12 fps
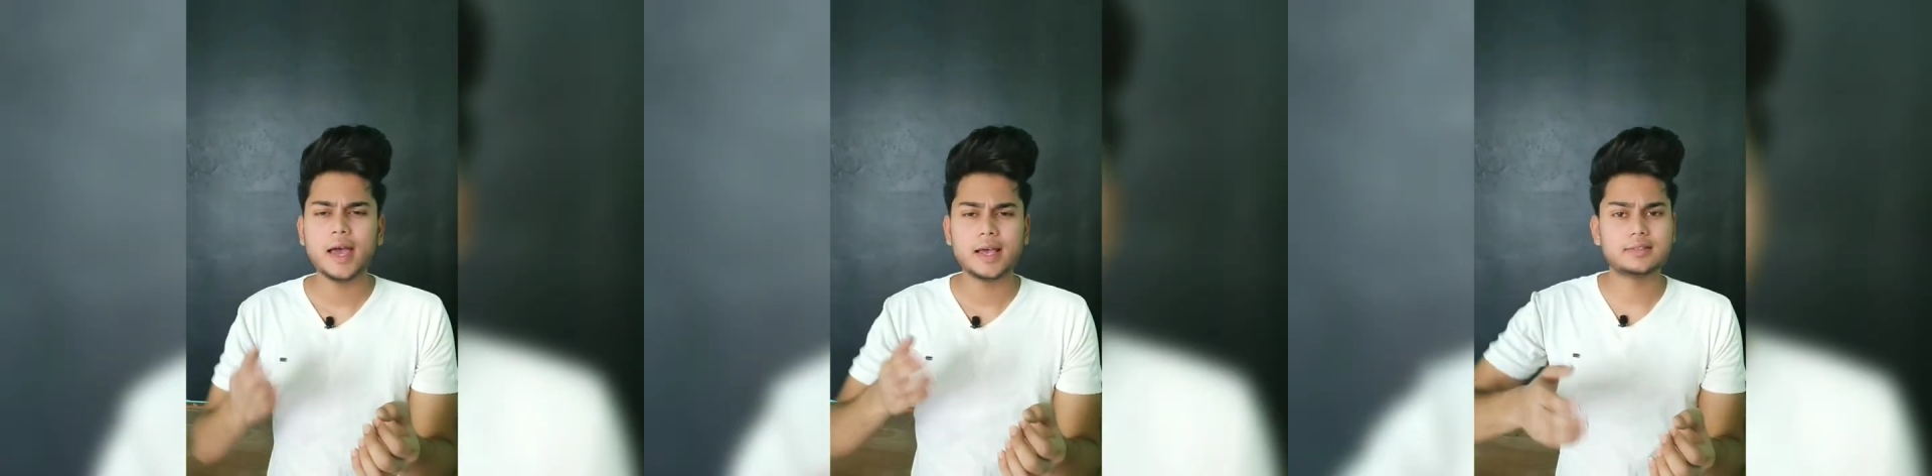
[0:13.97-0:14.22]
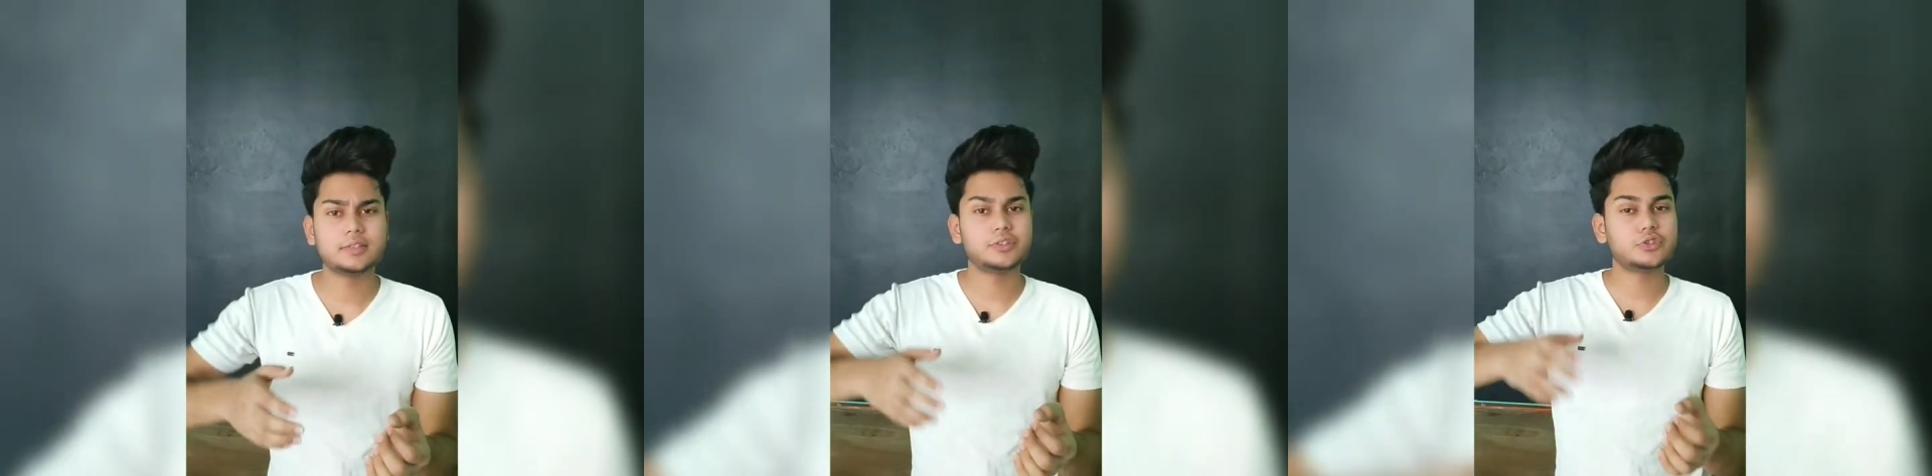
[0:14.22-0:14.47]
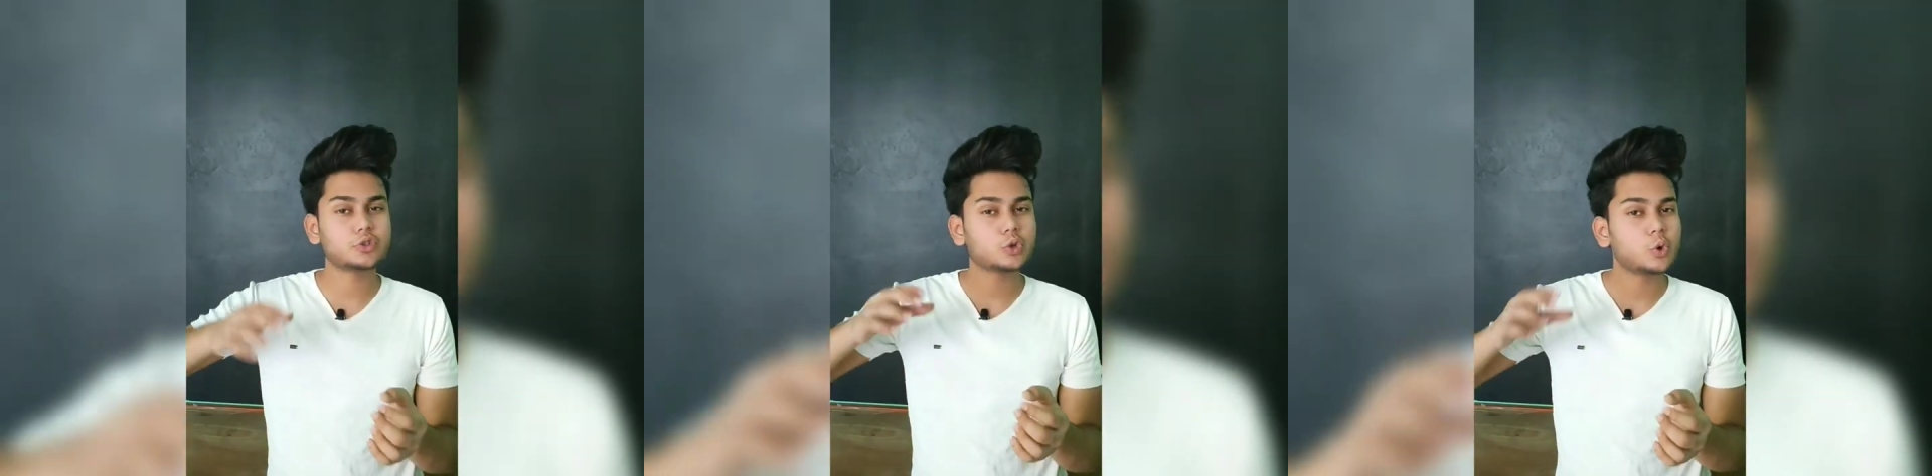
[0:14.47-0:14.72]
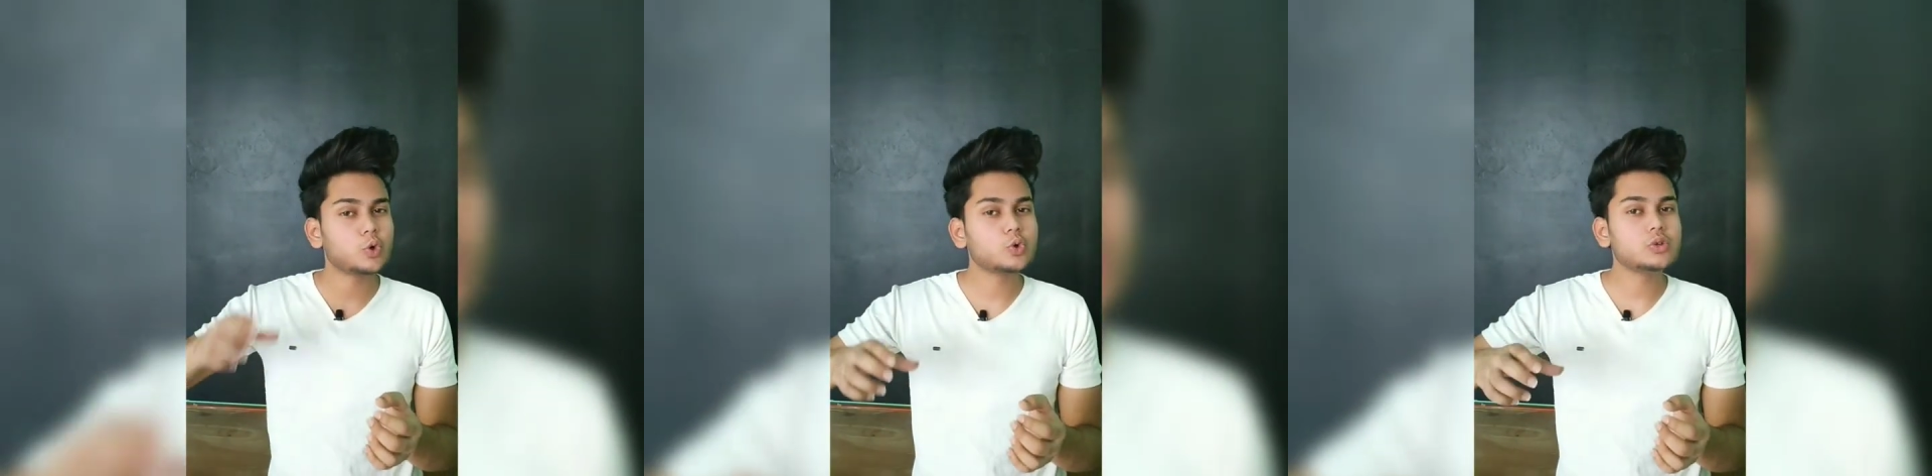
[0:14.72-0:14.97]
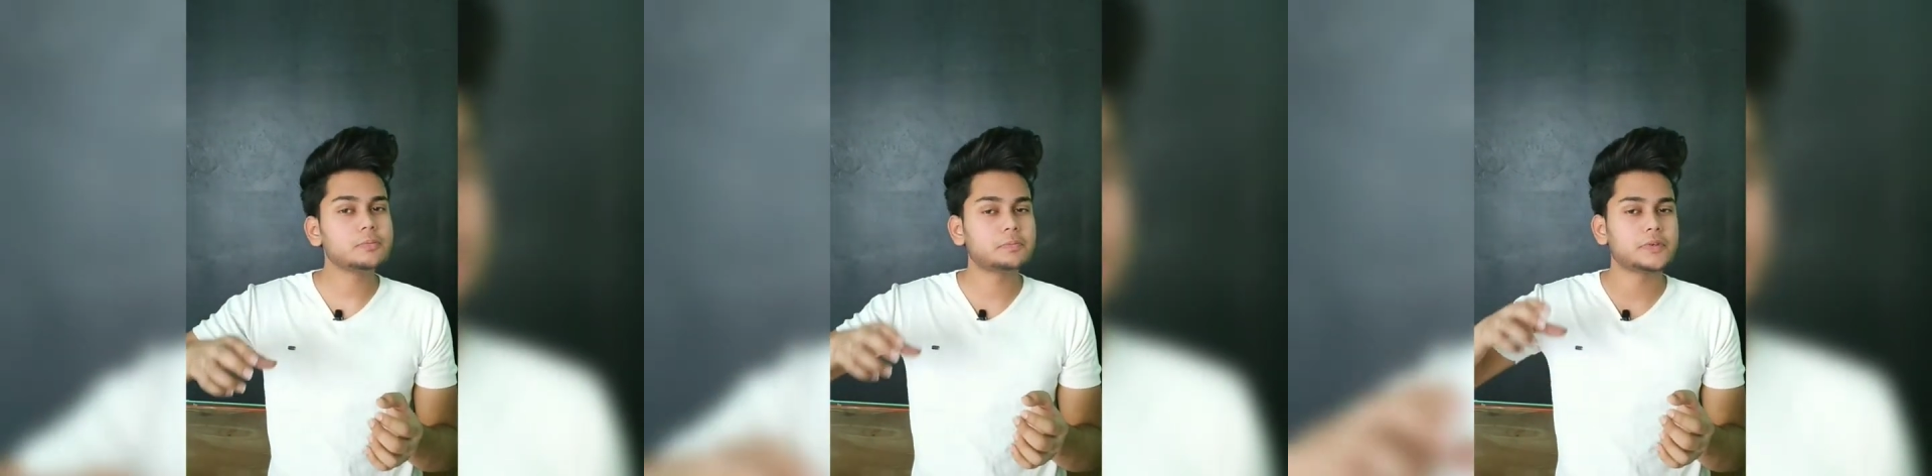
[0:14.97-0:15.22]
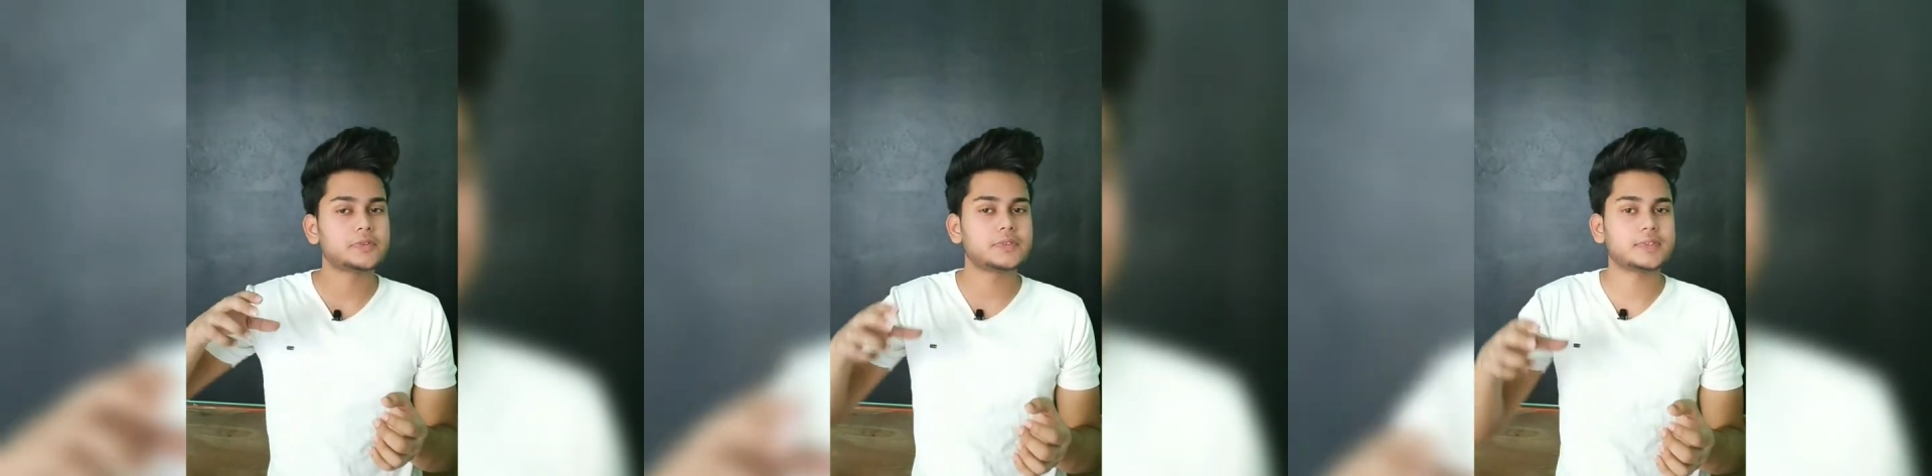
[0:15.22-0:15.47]
has its own
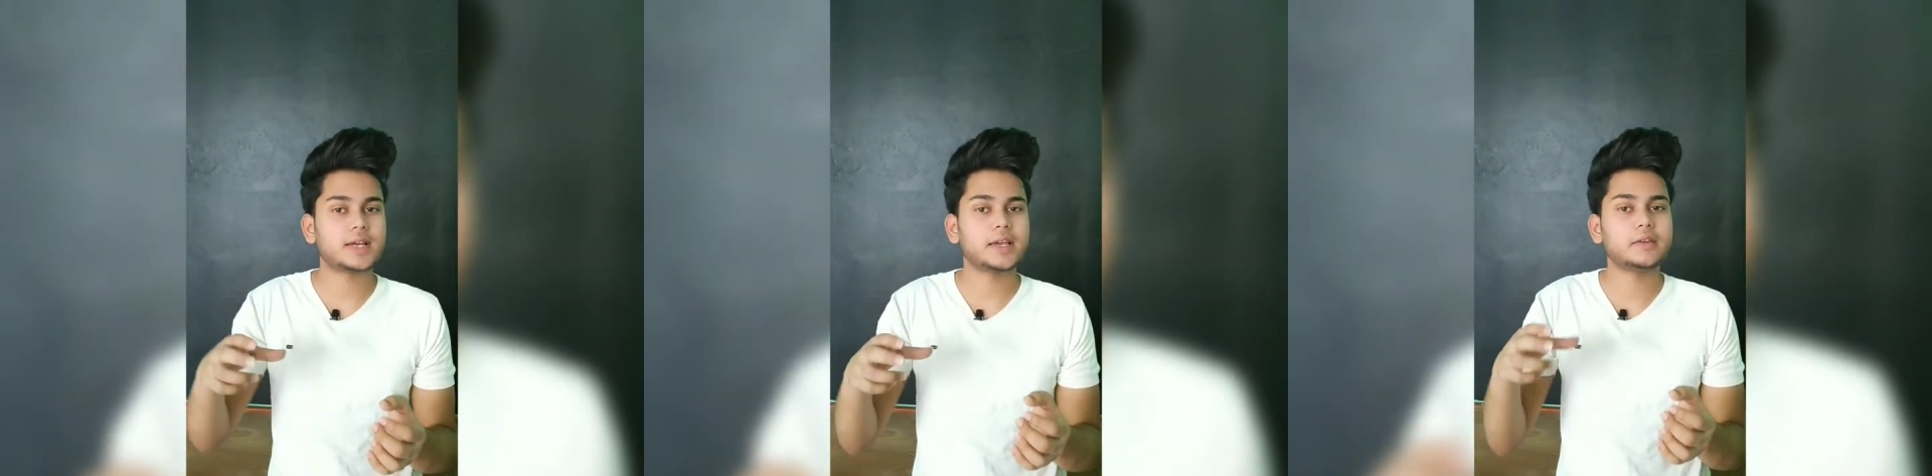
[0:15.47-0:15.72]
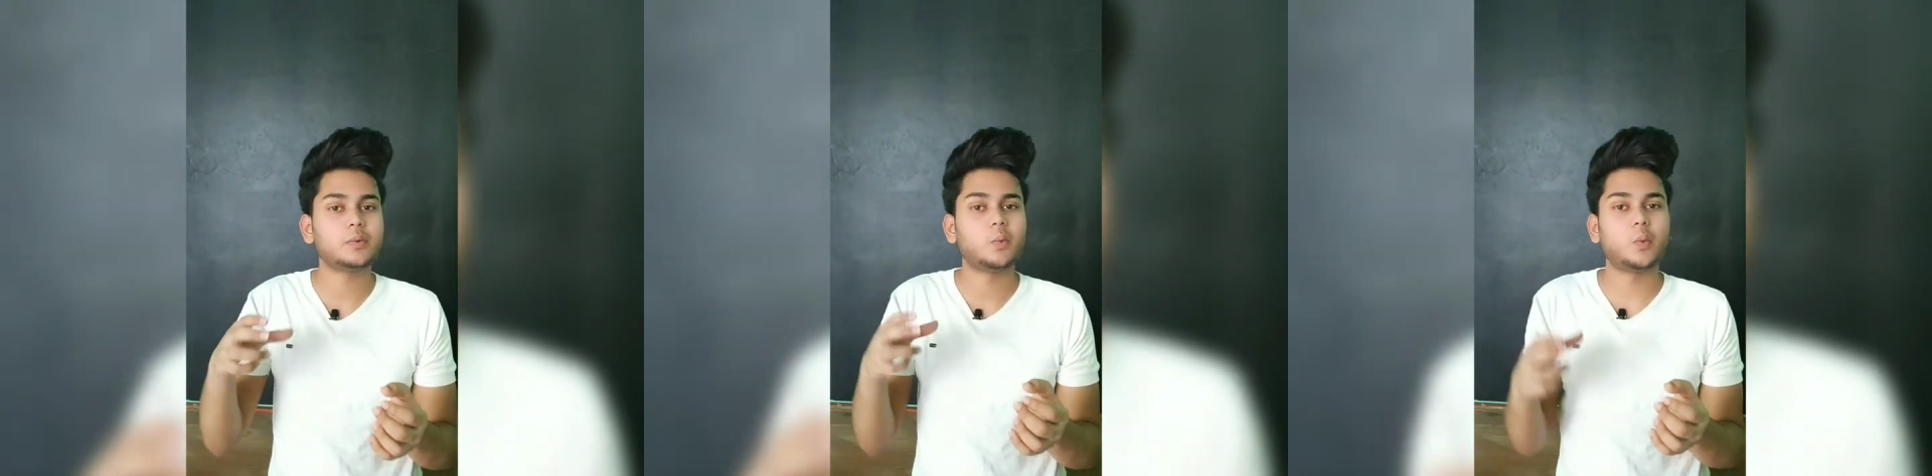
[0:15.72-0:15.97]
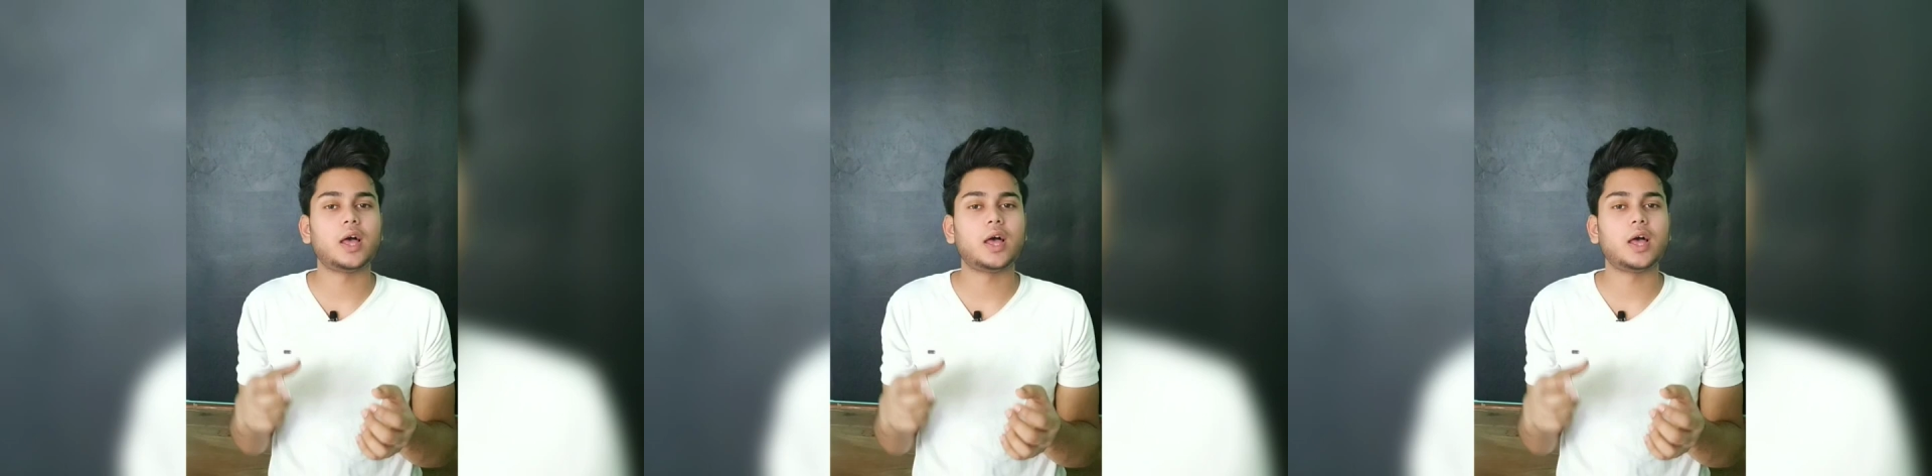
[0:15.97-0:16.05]
pristine